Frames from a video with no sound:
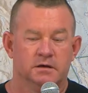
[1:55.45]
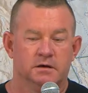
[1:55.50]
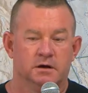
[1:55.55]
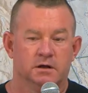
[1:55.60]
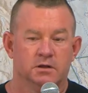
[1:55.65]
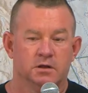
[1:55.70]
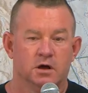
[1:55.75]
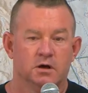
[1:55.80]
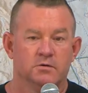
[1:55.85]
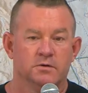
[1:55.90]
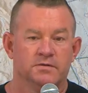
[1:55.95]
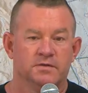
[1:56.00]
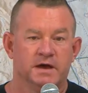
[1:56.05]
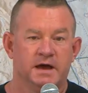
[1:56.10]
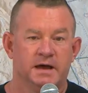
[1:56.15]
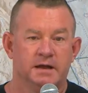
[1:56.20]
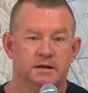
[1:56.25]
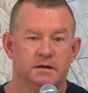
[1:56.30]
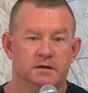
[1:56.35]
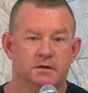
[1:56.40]
Along with
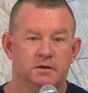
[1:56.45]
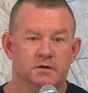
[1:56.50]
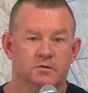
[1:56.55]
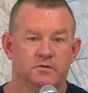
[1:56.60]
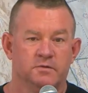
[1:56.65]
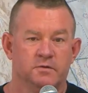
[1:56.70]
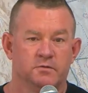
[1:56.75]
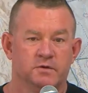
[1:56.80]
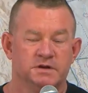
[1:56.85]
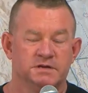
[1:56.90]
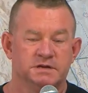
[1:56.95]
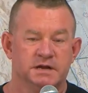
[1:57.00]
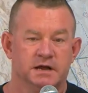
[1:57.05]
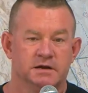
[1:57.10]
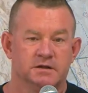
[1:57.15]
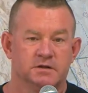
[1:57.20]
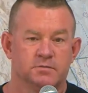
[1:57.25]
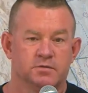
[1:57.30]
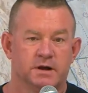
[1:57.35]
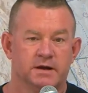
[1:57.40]
that, we've been reaching out
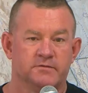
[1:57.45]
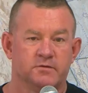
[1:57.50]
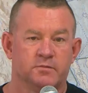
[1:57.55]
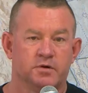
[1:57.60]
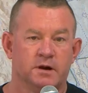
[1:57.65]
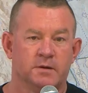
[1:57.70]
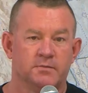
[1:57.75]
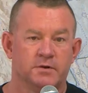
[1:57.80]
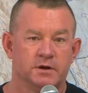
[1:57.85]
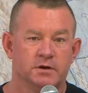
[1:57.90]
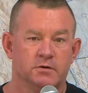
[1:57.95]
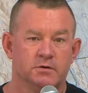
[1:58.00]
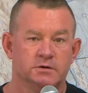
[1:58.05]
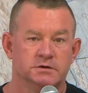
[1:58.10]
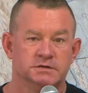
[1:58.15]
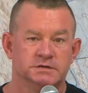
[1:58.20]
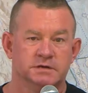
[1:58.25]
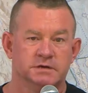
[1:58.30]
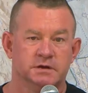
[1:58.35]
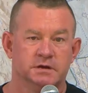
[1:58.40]
to the private property
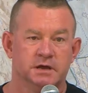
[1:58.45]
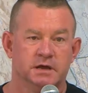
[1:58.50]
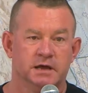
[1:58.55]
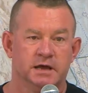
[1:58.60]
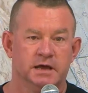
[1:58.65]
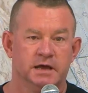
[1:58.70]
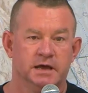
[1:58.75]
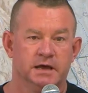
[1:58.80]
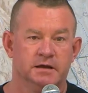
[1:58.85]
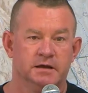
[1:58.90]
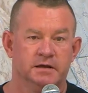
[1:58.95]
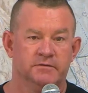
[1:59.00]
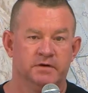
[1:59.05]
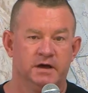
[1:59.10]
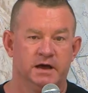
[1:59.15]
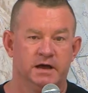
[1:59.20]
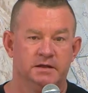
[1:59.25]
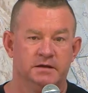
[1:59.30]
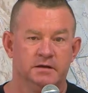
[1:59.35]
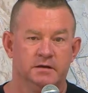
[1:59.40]
owners and have
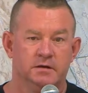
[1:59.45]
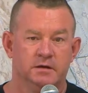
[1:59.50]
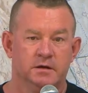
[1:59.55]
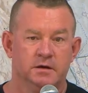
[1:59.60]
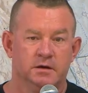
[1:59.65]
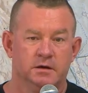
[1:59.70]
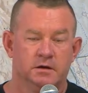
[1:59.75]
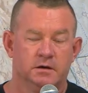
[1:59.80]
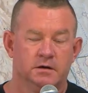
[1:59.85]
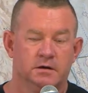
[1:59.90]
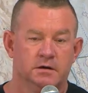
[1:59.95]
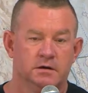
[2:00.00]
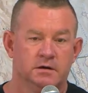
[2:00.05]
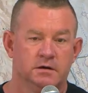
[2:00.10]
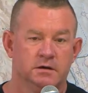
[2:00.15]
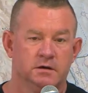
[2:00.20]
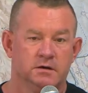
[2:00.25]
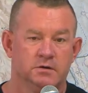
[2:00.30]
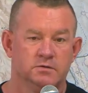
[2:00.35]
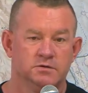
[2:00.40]
had,
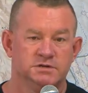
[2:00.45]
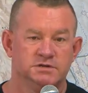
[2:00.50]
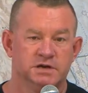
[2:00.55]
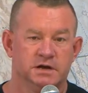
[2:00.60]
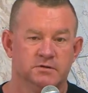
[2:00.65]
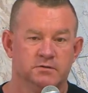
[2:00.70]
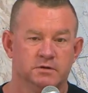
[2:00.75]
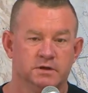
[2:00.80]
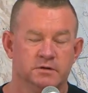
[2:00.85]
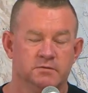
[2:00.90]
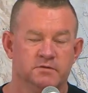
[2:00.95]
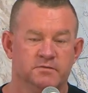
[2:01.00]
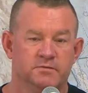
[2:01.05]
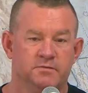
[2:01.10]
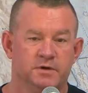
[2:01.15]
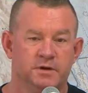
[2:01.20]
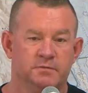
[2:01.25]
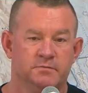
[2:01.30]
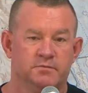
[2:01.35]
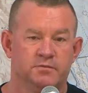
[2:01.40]
generally we've
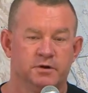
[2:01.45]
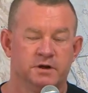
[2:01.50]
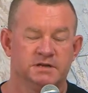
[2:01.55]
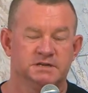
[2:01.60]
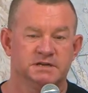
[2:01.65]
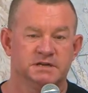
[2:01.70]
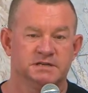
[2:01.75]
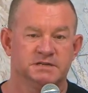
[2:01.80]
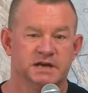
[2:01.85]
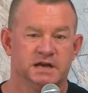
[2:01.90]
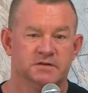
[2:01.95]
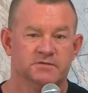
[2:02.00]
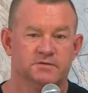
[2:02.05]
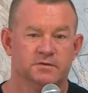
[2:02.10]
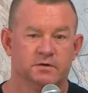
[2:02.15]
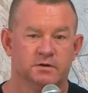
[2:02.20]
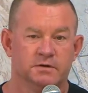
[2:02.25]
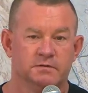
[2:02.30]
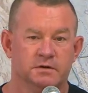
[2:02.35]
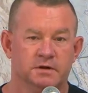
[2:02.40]
been pretty
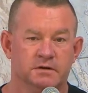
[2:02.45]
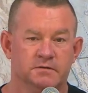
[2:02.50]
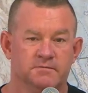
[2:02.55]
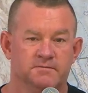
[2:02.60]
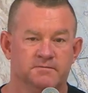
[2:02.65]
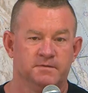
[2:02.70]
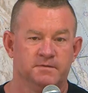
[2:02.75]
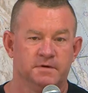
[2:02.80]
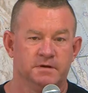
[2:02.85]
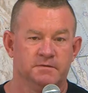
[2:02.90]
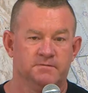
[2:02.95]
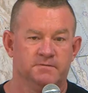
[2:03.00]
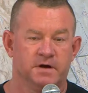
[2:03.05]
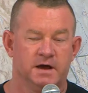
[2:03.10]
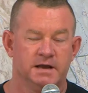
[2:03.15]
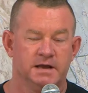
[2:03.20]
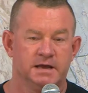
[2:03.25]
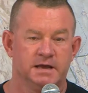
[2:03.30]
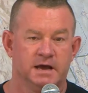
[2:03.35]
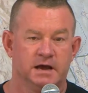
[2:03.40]
successful in
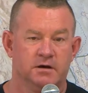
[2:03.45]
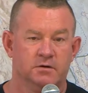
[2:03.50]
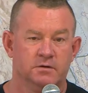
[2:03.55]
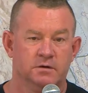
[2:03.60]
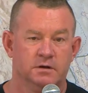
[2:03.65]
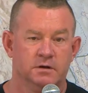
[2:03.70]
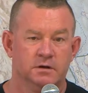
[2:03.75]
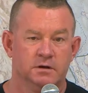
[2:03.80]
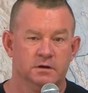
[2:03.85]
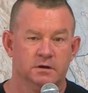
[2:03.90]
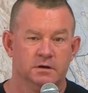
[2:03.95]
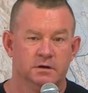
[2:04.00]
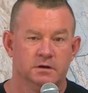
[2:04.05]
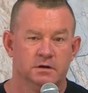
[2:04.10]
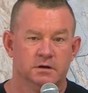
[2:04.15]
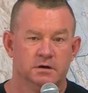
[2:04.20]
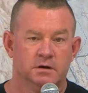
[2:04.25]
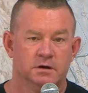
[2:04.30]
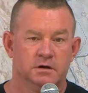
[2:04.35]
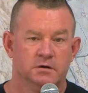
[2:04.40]
finding out,
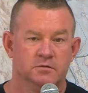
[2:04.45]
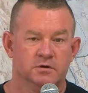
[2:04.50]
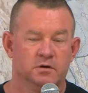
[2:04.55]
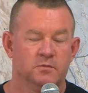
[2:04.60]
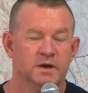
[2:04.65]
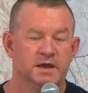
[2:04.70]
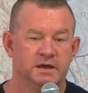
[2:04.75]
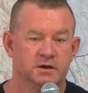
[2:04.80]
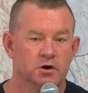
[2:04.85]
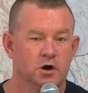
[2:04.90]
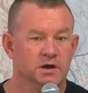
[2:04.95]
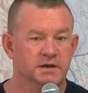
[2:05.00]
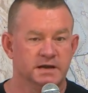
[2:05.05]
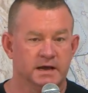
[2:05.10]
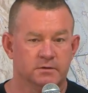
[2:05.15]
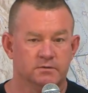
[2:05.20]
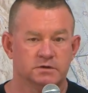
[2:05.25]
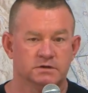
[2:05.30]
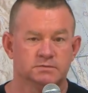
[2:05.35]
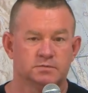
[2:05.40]
making
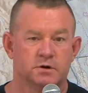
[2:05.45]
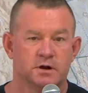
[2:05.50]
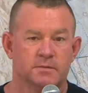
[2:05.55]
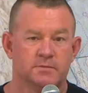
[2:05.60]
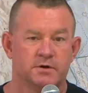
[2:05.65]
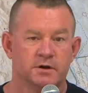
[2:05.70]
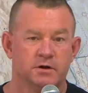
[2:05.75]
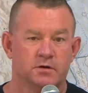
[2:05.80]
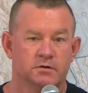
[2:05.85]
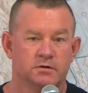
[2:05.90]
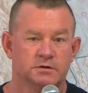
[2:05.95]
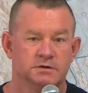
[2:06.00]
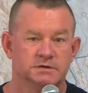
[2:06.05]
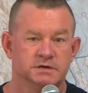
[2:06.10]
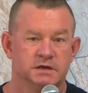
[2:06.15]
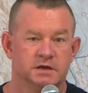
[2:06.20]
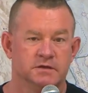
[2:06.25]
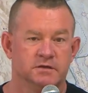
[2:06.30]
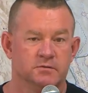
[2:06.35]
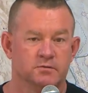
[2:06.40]
contact with those property owners
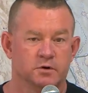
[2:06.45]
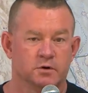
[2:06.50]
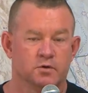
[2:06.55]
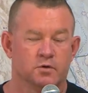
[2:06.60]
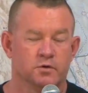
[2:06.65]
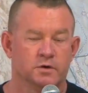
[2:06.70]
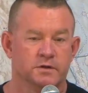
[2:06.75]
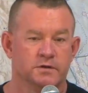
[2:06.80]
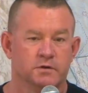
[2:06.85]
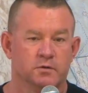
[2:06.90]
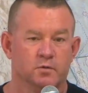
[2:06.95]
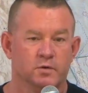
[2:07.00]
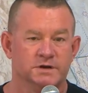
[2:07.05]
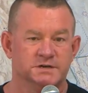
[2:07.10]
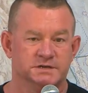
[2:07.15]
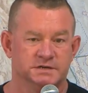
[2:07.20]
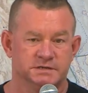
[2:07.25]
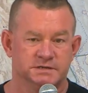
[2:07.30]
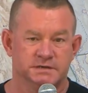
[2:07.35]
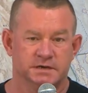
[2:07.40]
and then recording their
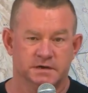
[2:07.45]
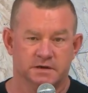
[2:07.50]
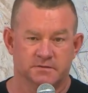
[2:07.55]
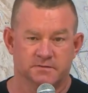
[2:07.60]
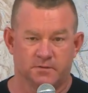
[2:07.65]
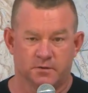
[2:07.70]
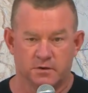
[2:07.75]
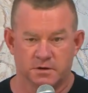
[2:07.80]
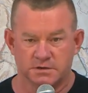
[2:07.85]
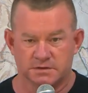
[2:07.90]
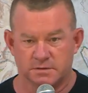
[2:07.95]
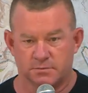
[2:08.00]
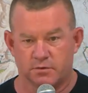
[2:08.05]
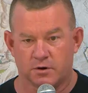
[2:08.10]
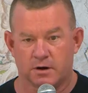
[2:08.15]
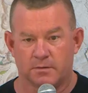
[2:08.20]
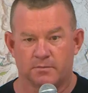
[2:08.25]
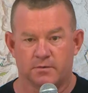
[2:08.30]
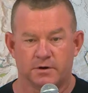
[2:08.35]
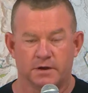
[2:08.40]
wishes as far as the
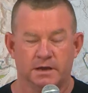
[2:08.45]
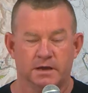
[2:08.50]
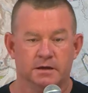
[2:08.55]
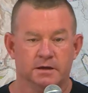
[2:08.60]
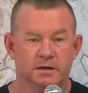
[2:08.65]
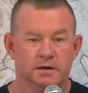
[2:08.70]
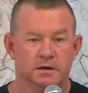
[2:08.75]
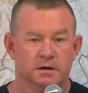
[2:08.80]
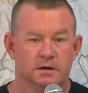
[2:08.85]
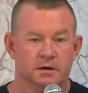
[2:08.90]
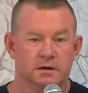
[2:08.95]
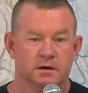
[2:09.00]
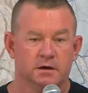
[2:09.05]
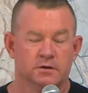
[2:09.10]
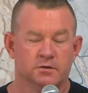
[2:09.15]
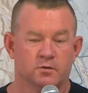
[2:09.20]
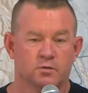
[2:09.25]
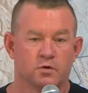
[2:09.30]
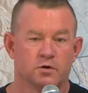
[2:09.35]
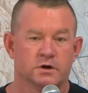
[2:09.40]
property,
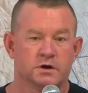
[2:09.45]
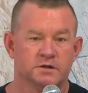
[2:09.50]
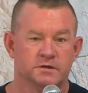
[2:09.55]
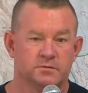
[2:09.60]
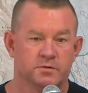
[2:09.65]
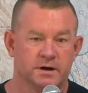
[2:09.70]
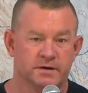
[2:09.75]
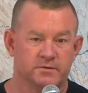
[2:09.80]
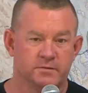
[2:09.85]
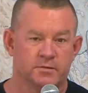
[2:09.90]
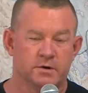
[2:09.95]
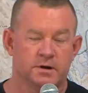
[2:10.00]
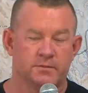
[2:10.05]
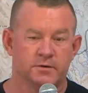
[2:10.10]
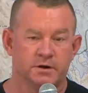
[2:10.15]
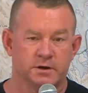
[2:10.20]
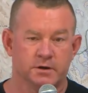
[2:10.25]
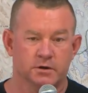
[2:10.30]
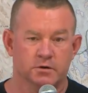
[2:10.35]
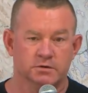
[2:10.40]
the work on the private
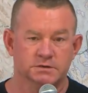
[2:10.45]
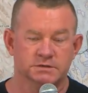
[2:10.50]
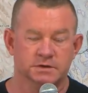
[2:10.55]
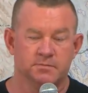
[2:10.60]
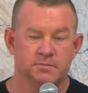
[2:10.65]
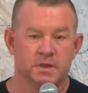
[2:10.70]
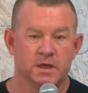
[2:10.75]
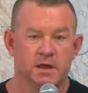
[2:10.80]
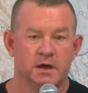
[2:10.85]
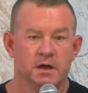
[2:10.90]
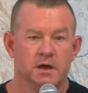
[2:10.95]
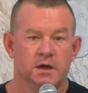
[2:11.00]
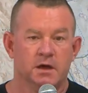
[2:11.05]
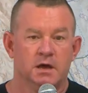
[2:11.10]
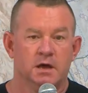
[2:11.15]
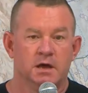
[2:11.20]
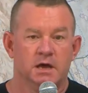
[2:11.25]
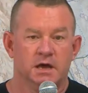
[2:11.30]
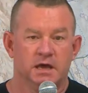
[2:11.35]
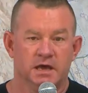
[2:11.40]
property goes.
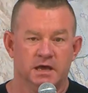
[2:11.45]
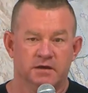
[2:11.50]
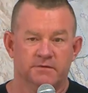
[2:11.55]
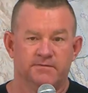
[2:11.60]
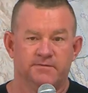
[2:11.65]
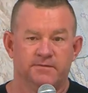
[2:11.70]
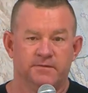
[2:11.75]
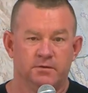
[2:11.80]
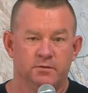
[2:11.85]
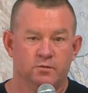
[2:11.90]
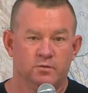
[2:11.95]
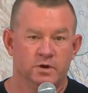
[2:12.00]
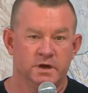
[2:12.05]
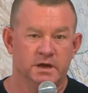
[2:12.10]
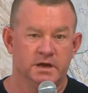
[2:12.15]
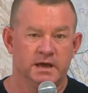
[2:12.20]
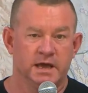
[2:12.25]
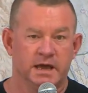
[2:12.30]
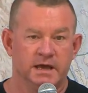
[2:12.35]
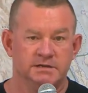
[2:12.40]
If we
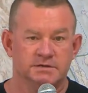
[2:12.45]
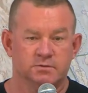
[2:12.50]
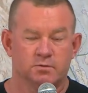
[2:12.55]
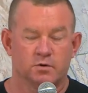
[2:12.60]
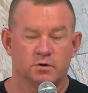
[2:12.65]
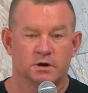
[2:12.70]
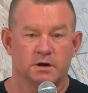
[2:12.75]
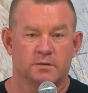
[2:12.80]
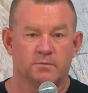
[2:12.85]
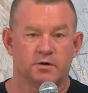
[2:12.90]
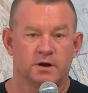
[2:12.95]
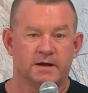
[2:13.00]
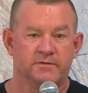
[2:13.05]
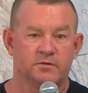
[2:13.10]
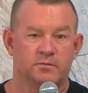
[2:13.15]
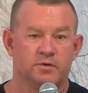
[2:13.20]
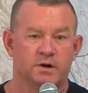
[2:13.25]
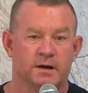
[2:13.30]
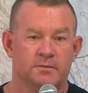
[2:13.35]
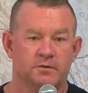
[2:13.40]
engage in work on
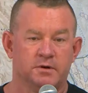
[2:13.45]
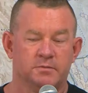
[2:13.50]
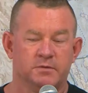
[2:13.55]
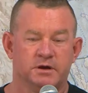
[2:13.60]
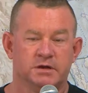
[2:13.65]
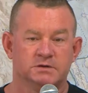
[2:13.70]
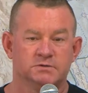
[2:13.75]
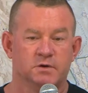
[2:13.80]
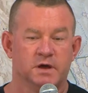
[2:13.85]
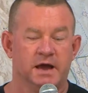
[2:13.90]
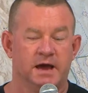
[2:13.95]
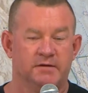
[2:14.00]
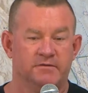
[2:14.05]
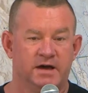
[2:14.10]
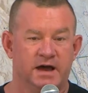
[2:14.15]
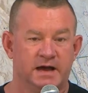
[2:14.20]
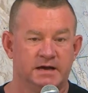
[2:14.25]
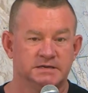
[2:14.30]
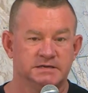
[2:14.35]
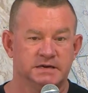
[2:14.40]
private property because we have
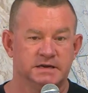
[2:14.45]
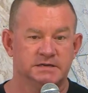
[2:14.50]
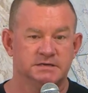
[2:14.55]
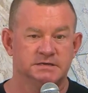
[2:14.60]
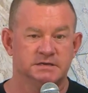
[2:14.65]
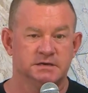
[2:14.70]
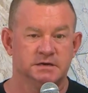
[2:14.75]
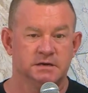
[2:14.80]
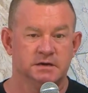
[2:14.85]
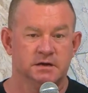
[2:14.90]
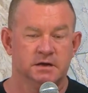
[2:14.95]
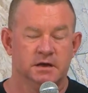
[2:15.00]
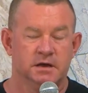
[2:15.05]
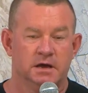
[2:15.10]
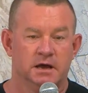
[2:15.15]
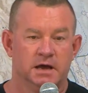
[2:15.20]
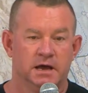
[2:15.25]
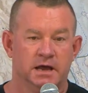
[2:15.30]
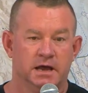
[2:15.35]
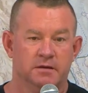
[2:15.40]
access
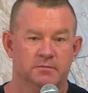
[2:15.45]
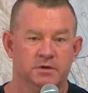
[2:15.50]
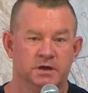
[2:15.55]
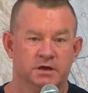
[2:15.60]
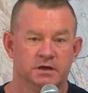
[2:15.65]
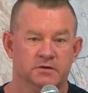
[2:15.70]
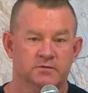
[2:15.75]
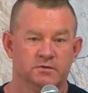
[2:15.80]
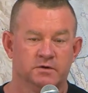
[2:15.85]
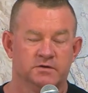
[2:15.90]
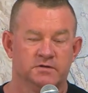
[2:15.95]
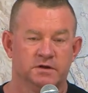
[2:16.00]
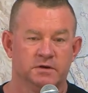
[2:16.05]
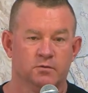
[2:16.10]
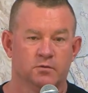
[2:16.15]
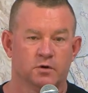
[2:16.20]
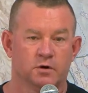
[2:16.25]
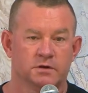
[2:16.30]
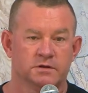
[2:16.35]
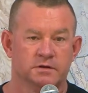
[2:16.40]
and because we see work,